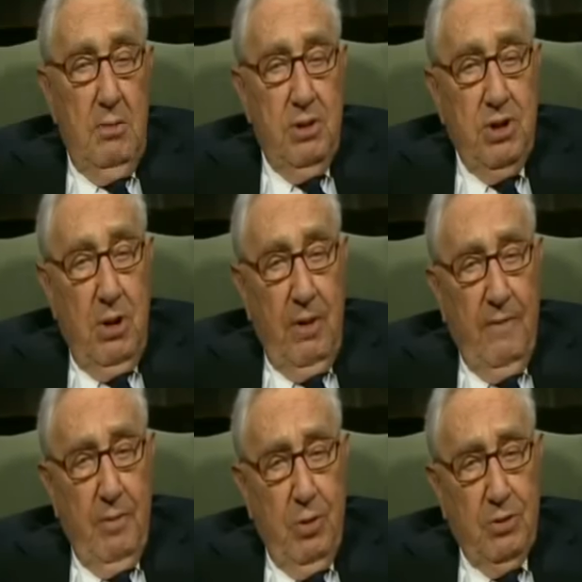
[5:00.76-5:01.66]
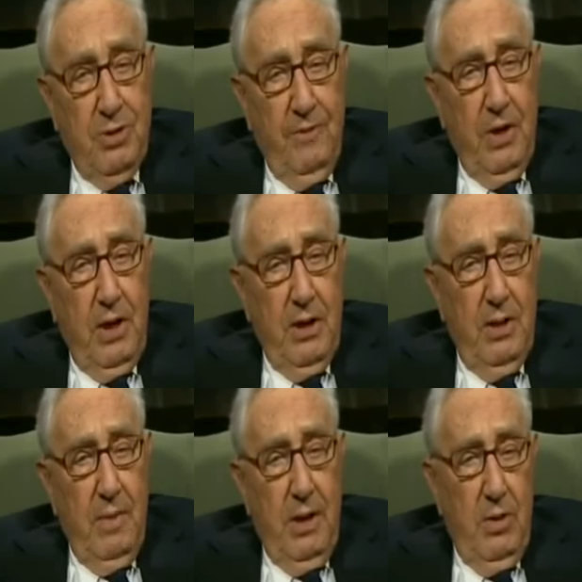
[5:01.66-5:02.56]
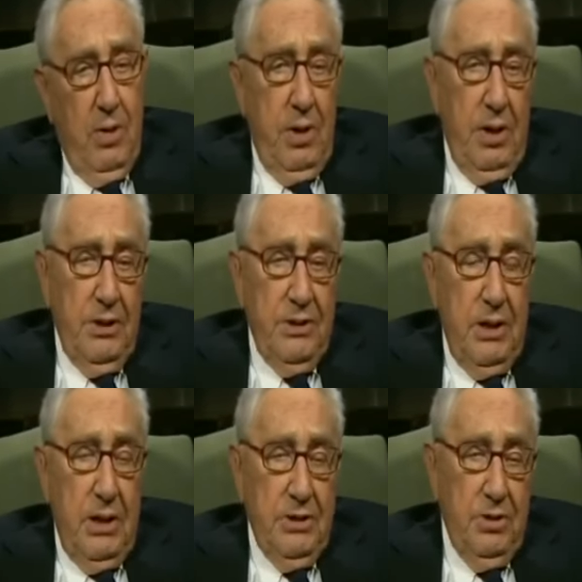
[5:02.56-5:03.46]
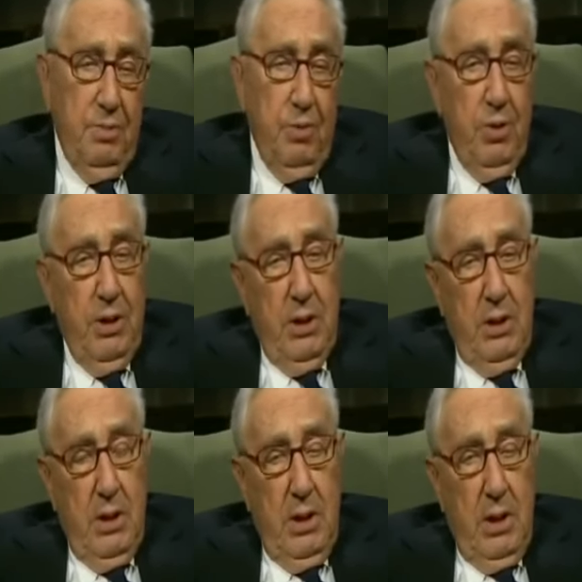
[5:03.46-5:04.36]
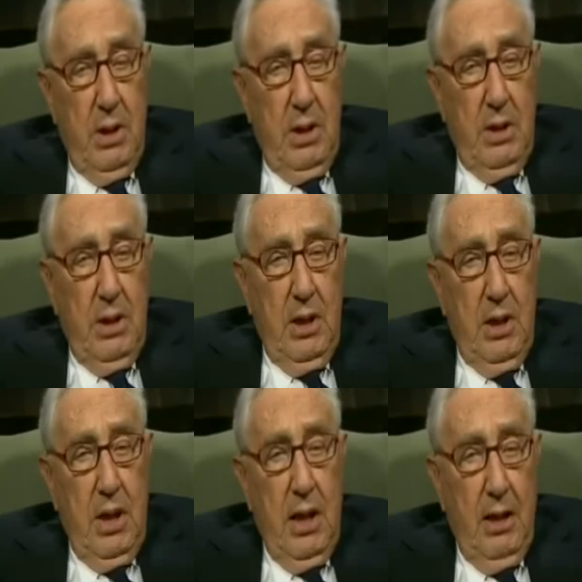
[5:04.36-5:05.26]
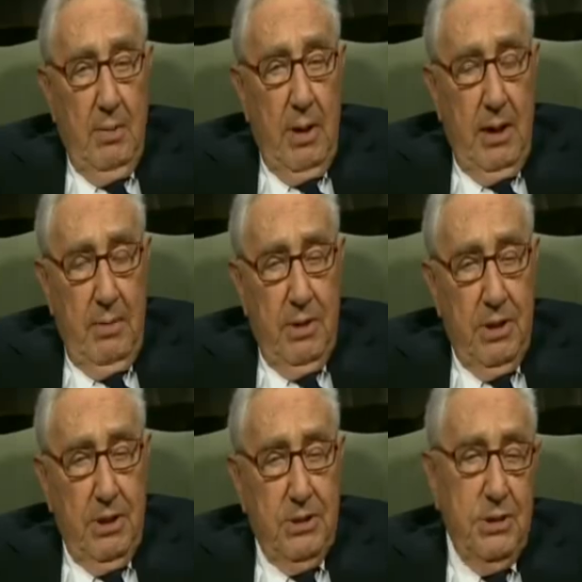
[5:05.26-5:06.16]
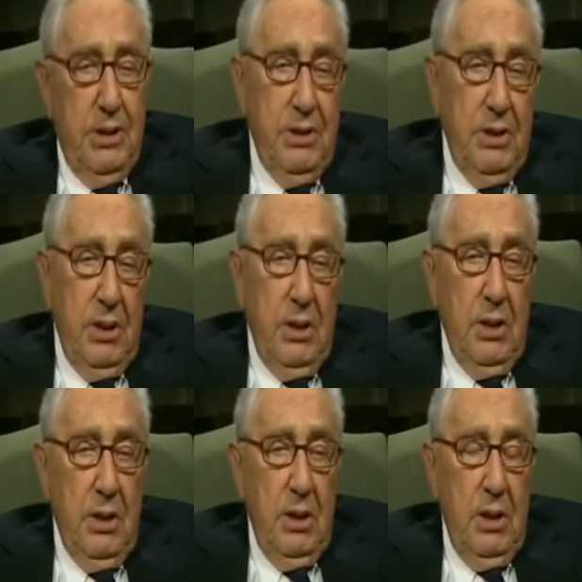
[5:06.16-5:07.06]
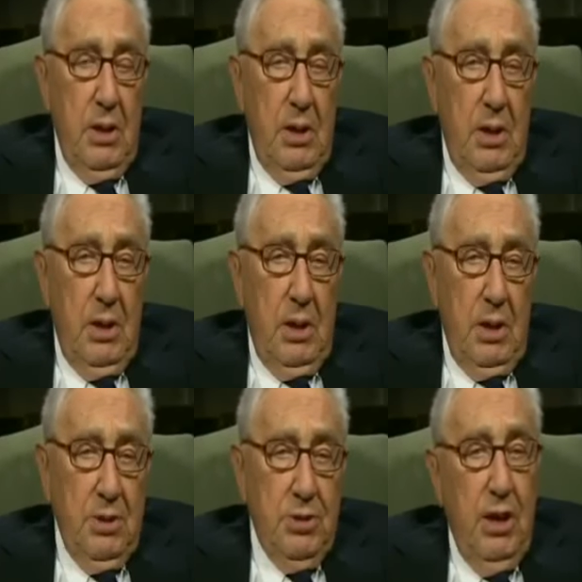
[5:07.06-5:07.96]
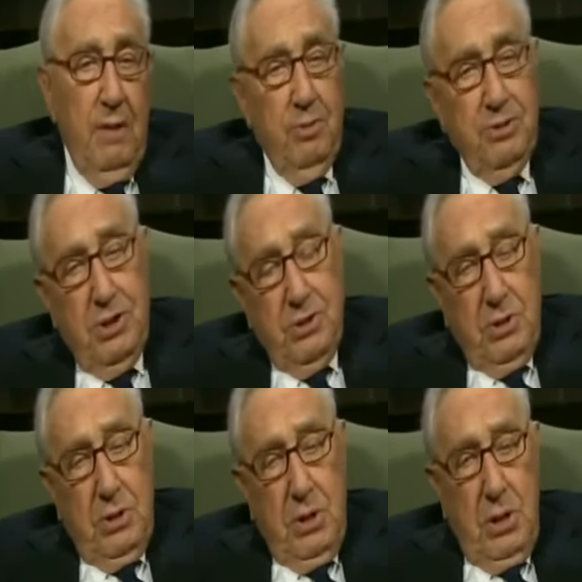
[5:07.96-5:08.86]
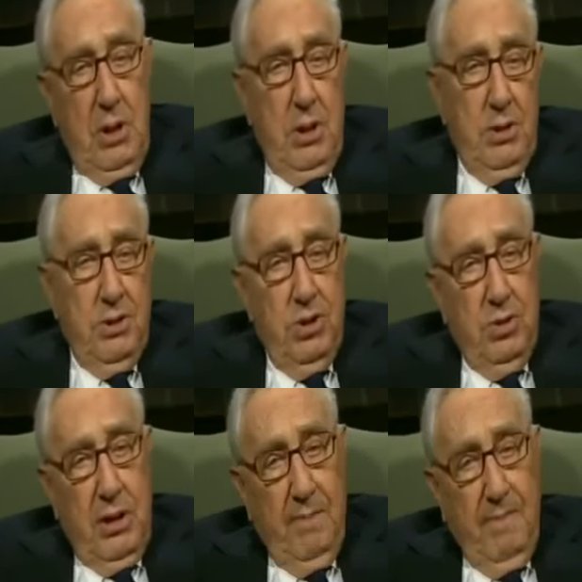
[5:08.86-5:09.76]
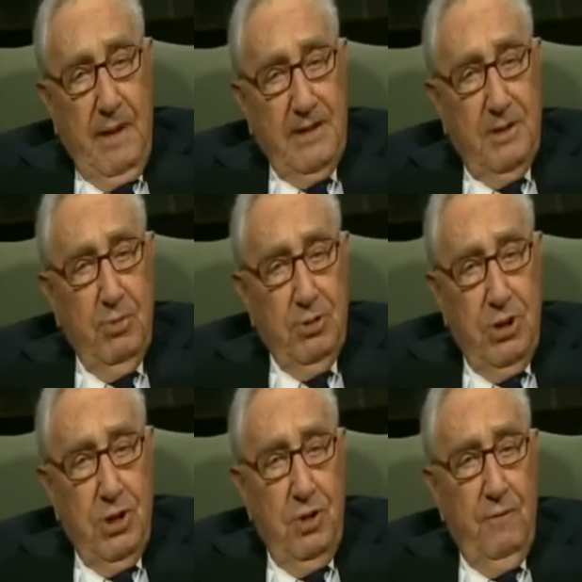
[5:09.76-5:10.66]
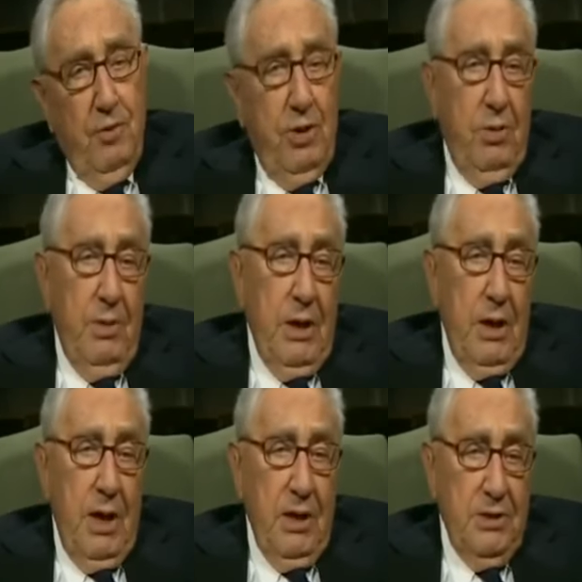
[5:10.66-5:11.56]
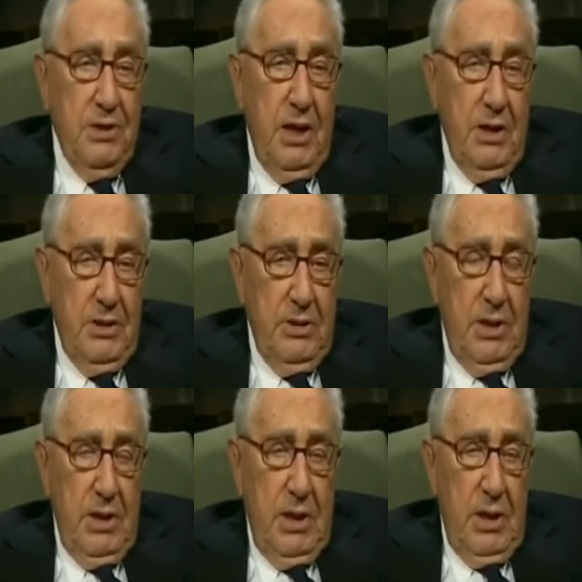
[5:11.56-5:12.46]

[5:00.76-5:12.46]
in which, however, most of the other minorities are supporting the Alawite, which is the Shia position. So the best position for the United States